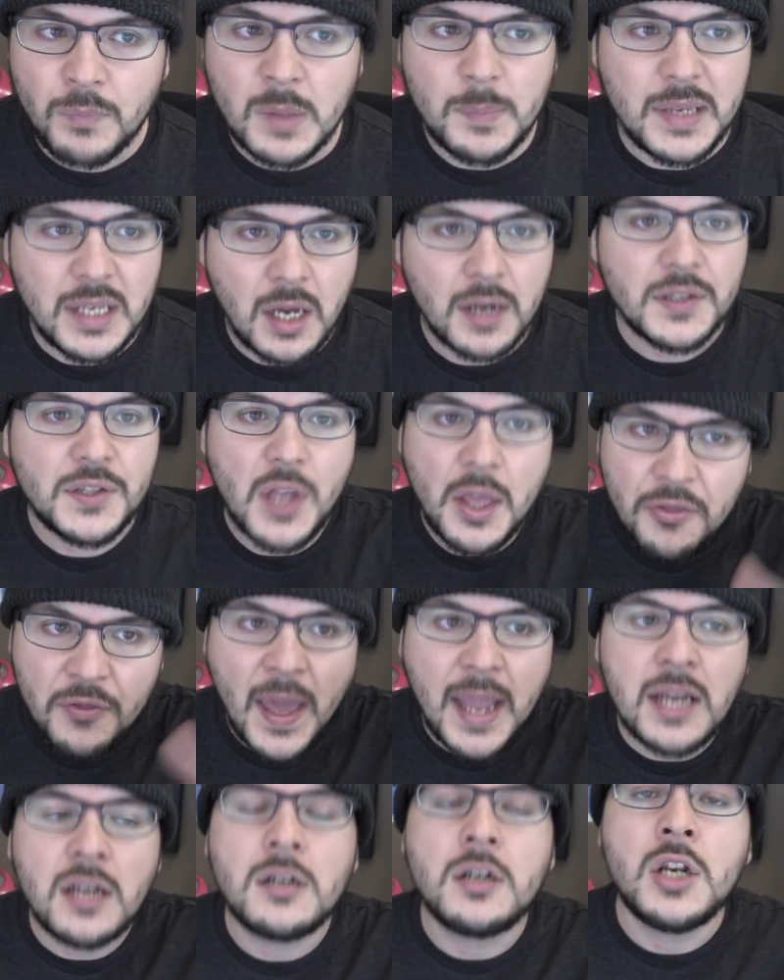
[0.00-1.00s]
because
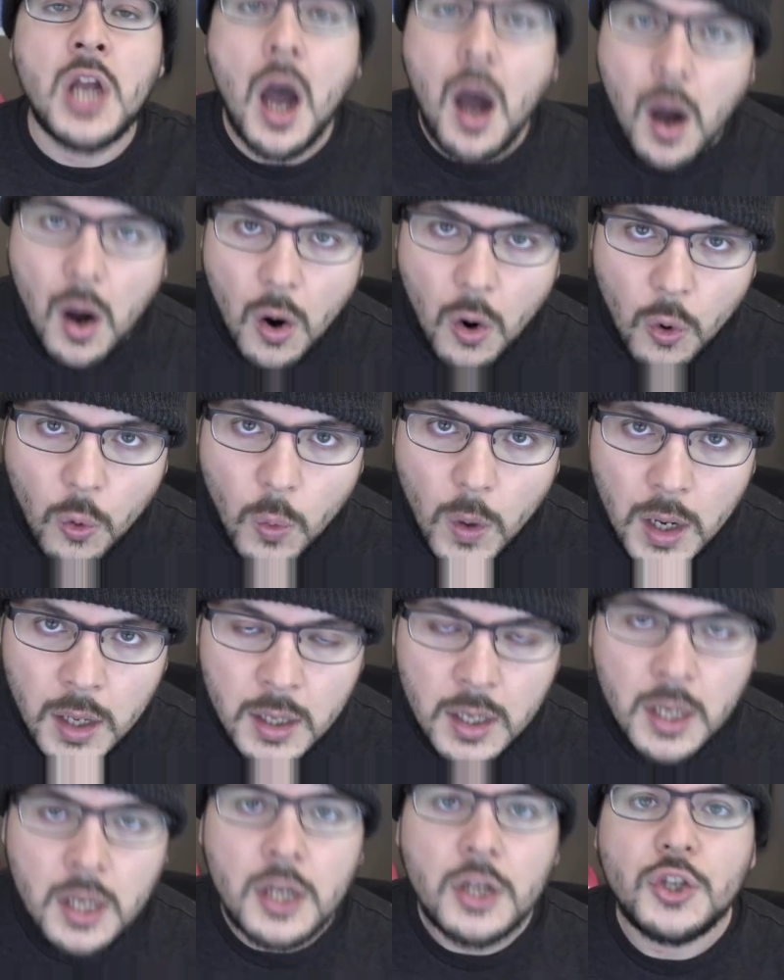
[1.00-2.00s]
they know
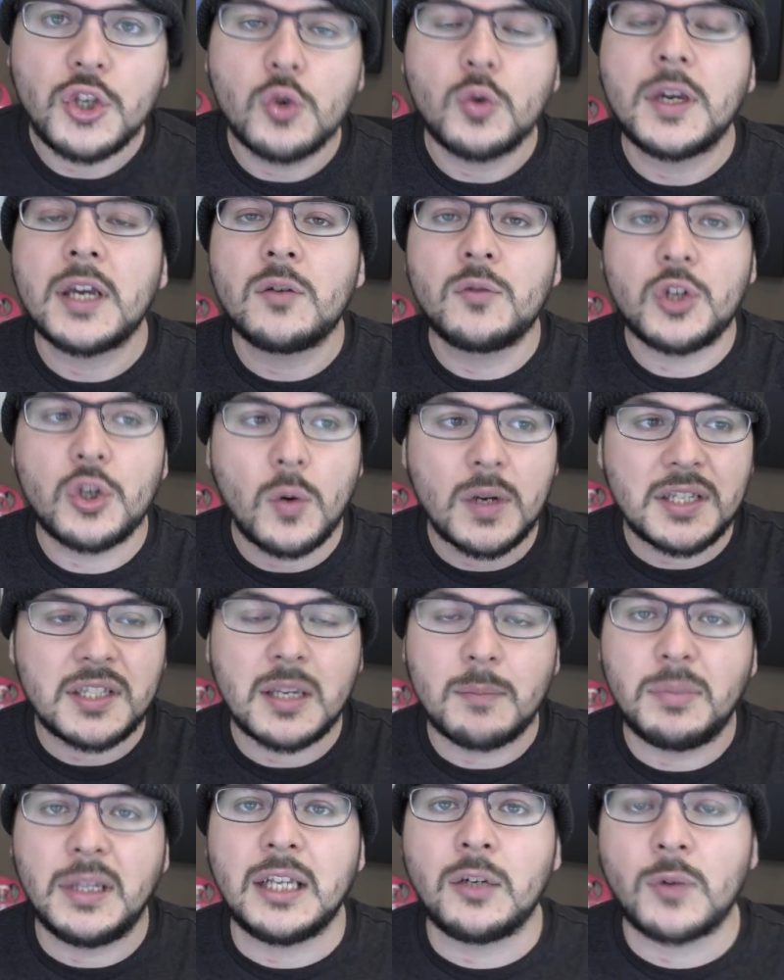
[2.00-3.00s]
you can do a
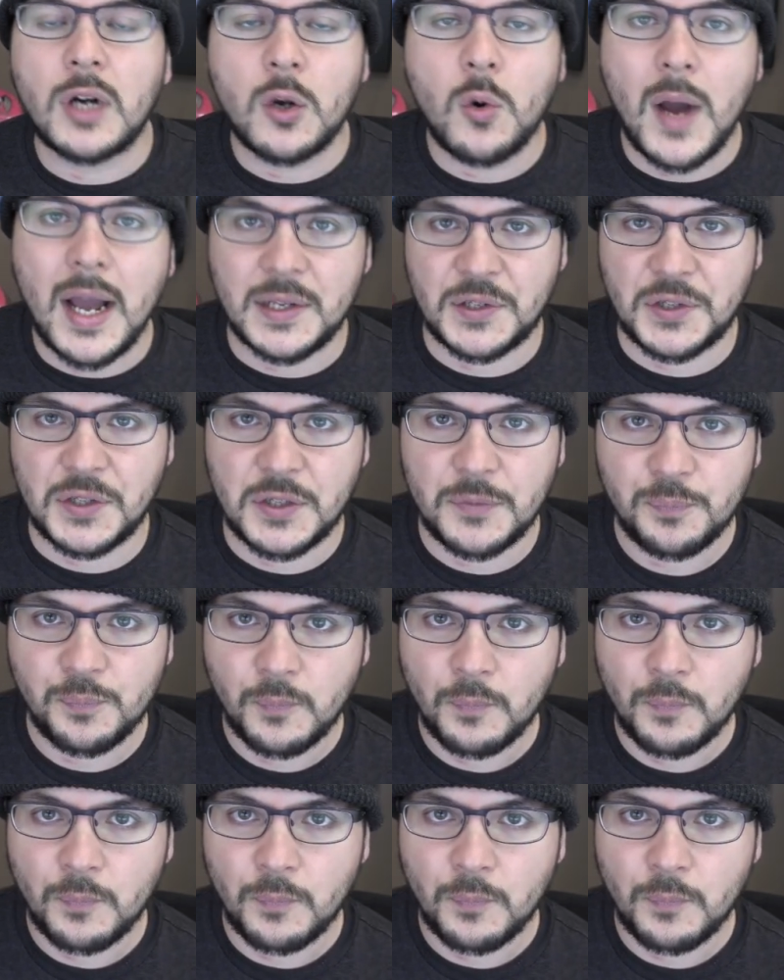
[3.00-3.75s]
sibling request.